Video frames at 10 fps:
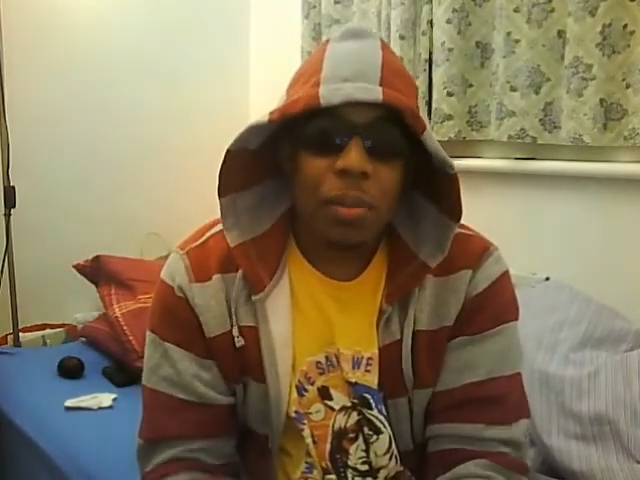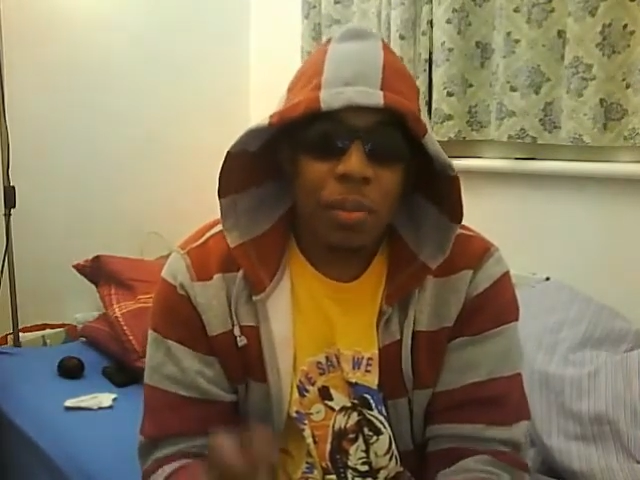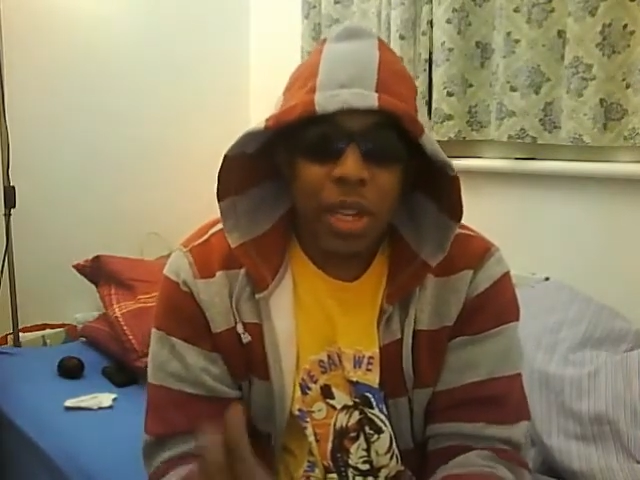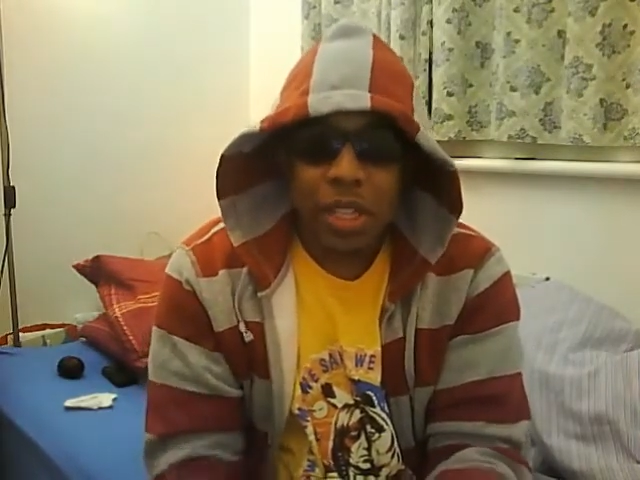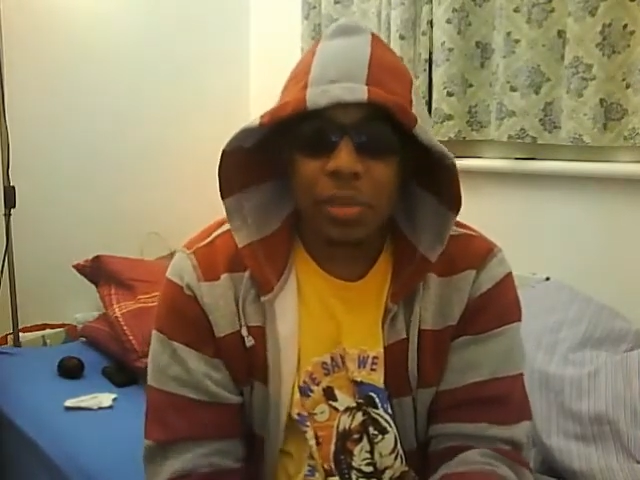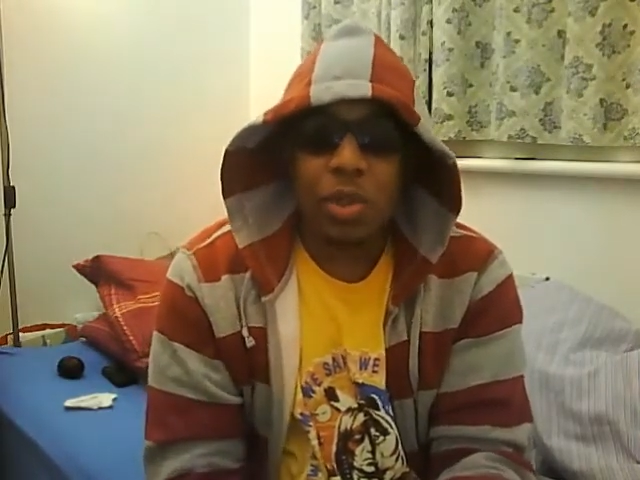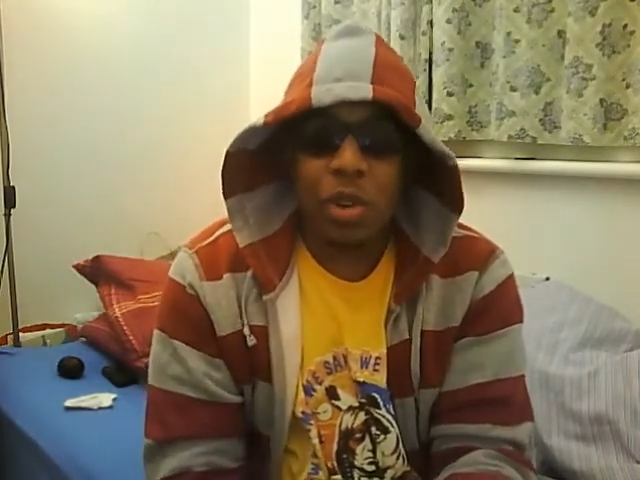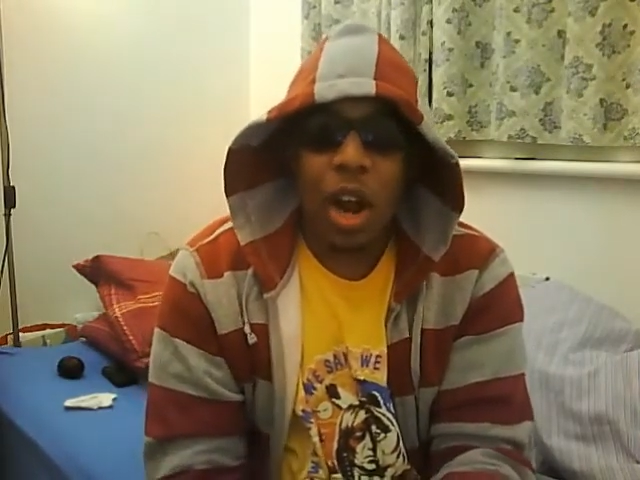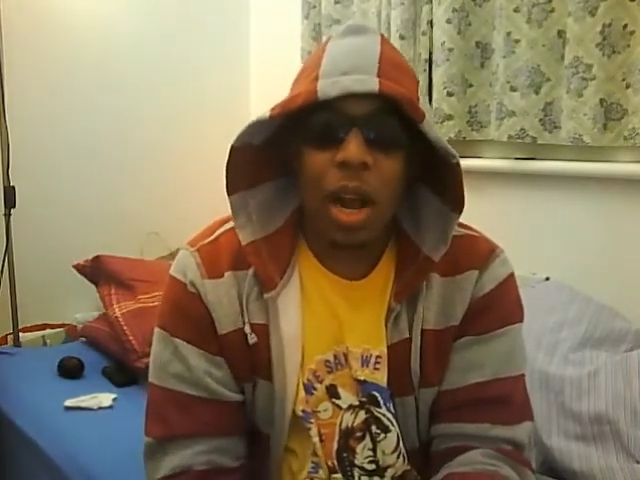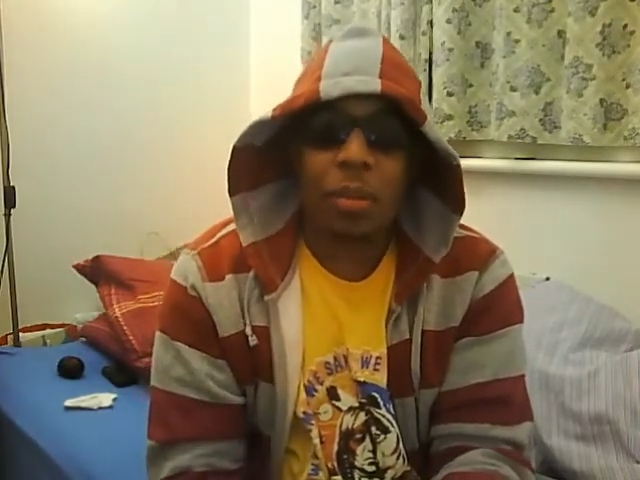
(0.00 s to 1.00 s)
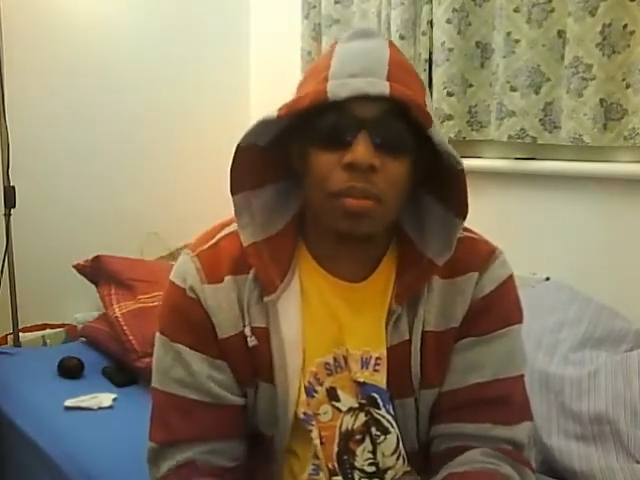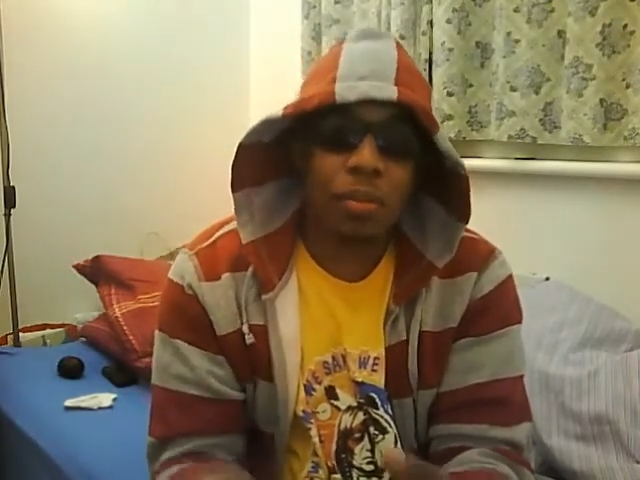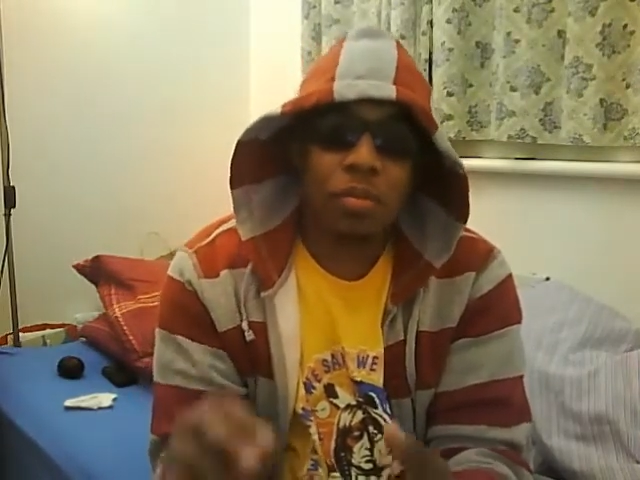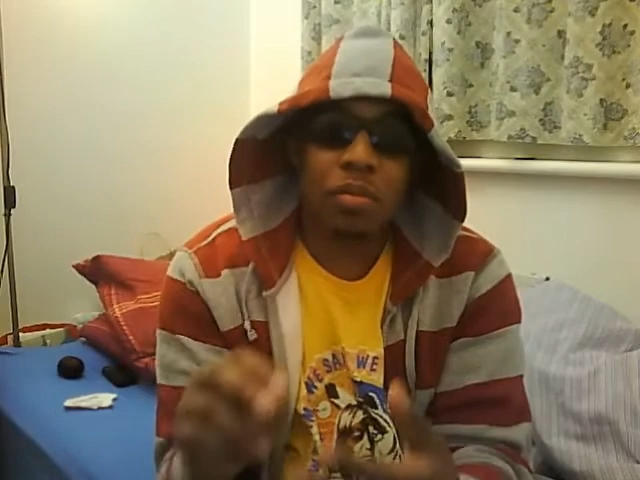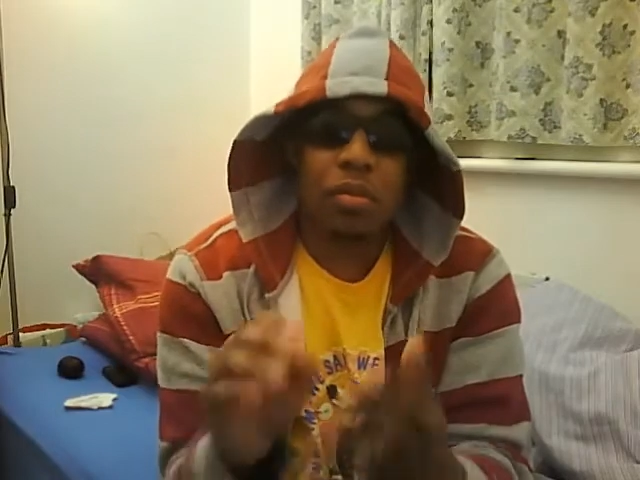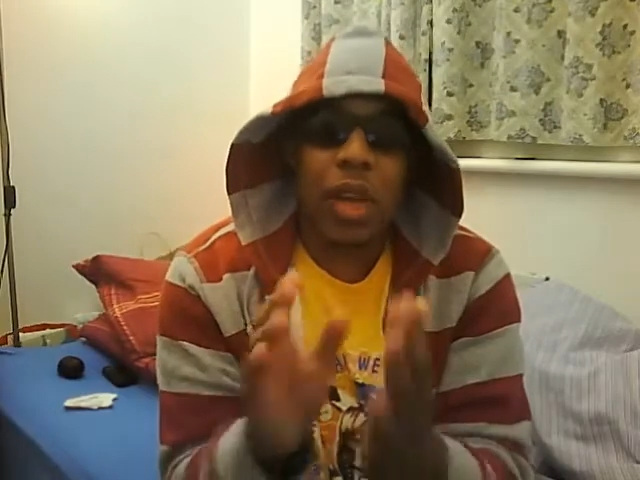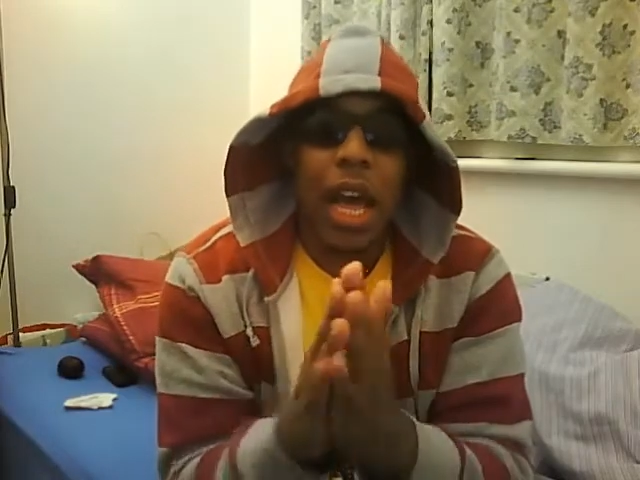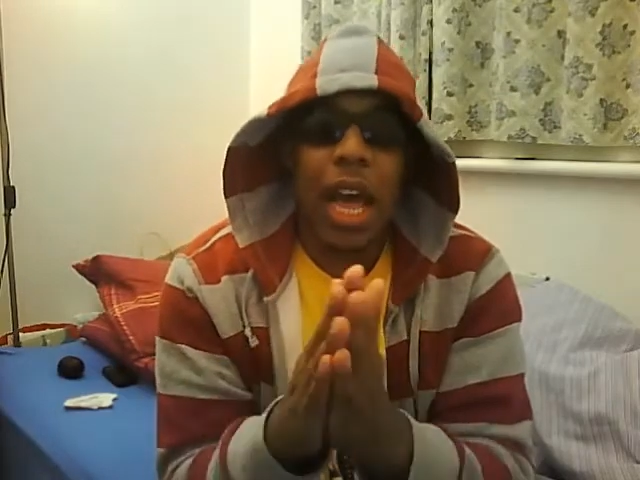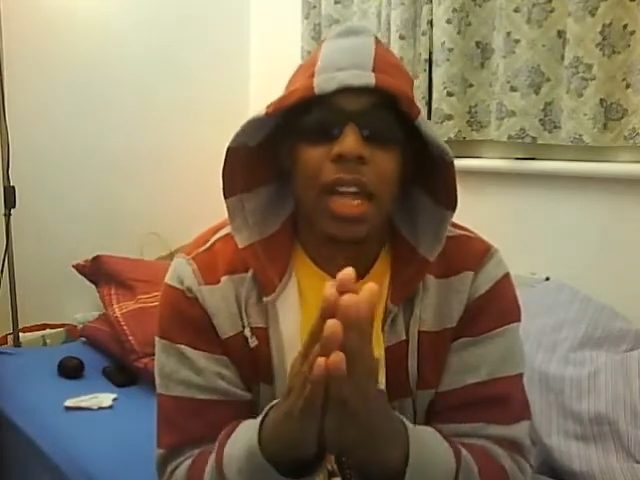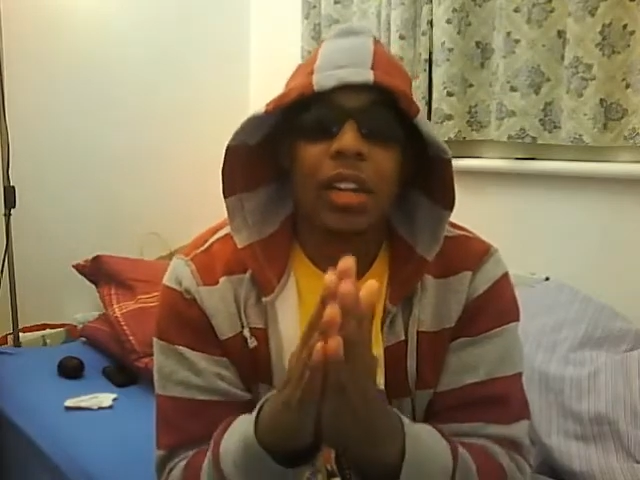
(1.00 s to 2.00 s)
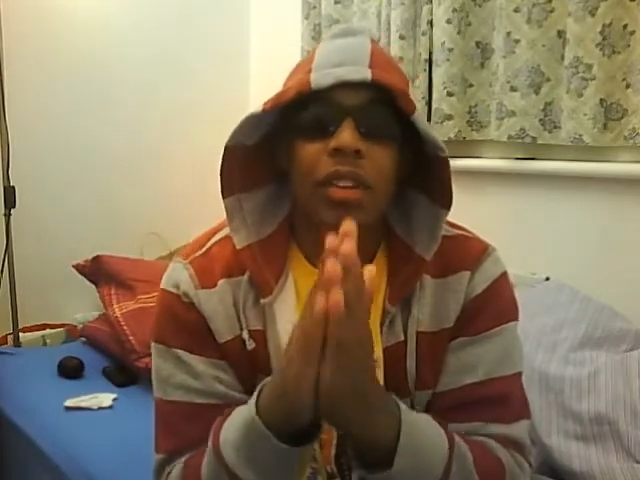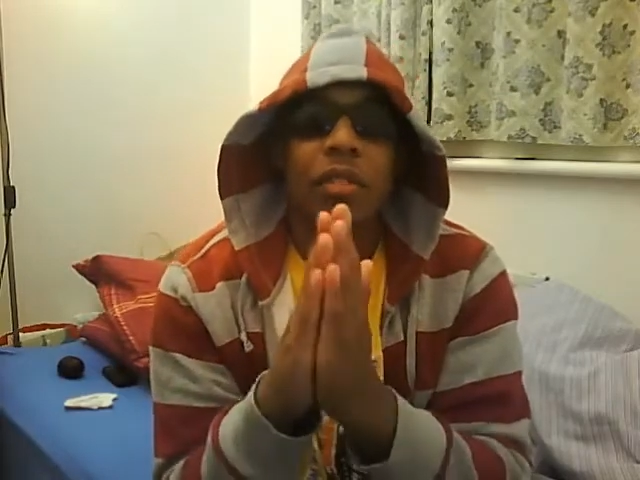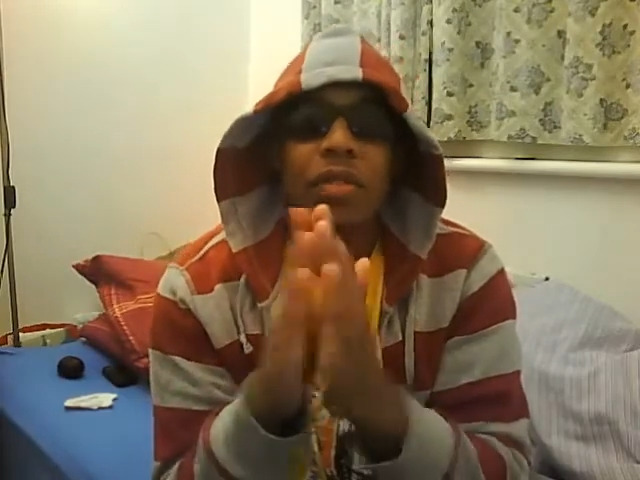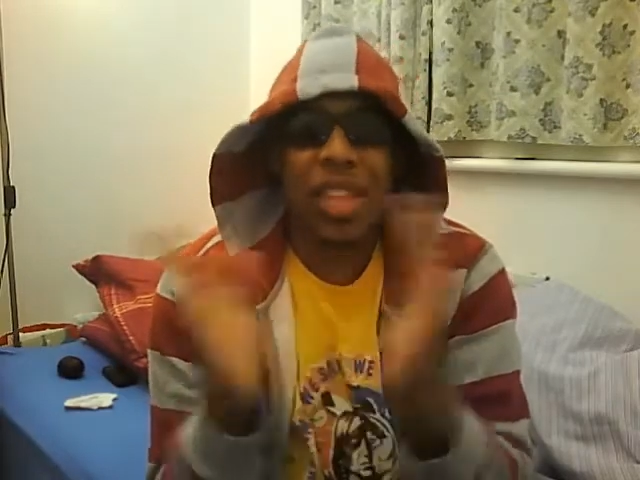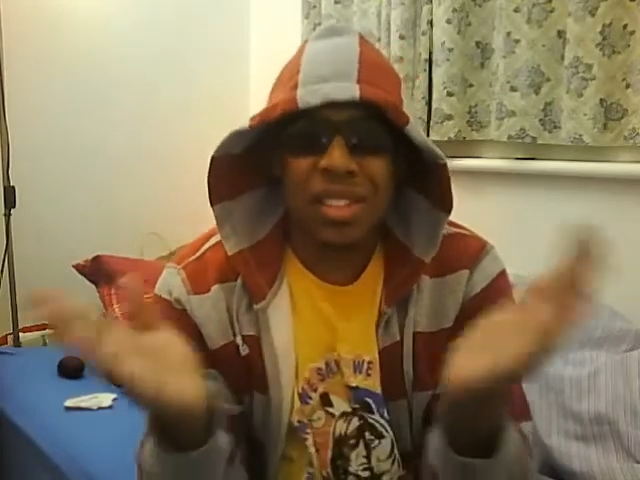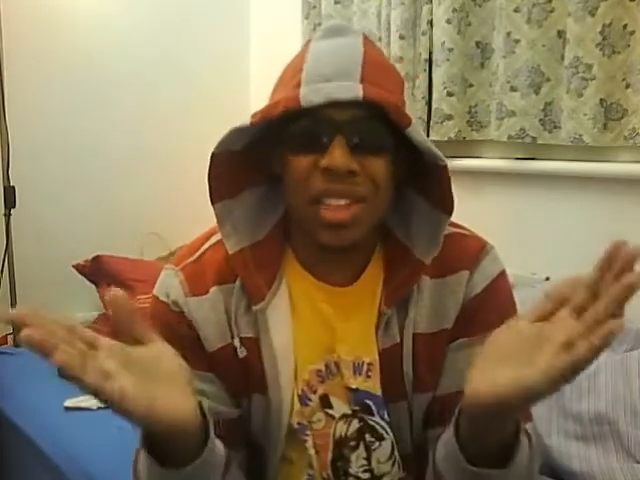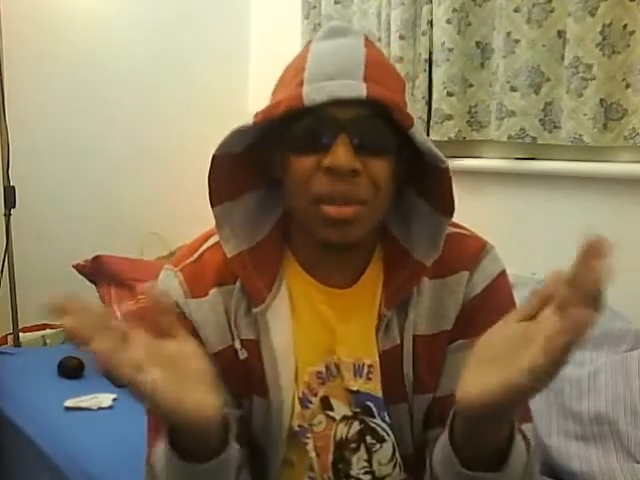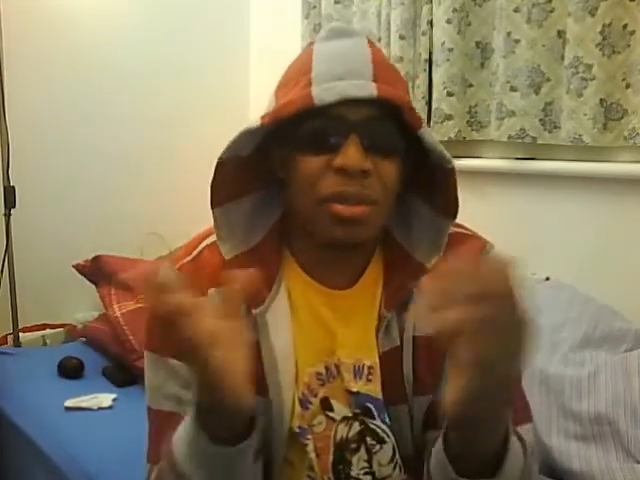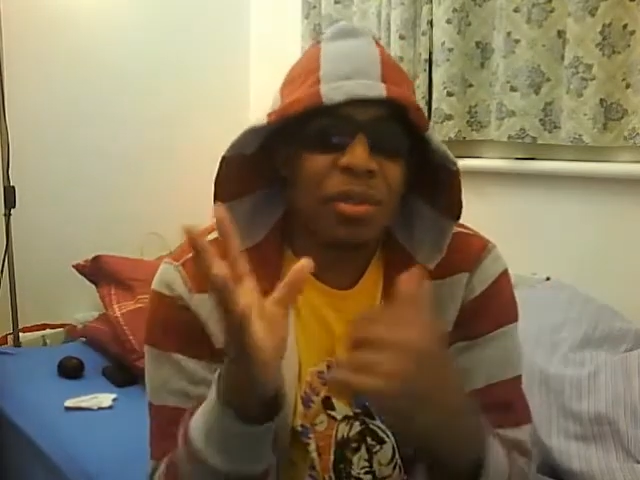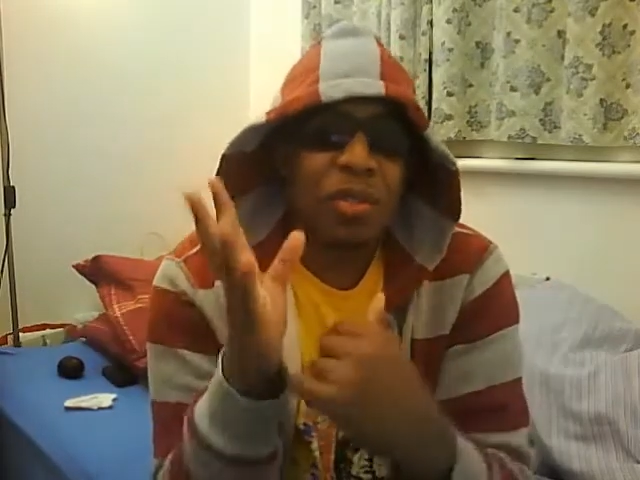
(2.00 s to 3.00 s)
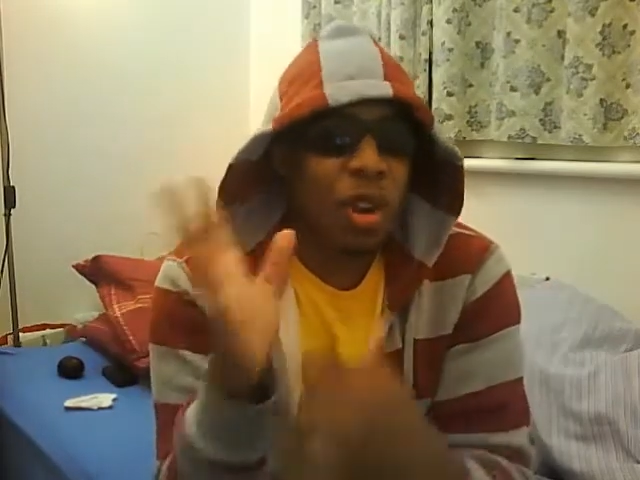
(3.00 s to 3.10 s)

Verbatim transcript: Please subscribe. And ladies and gentlemen,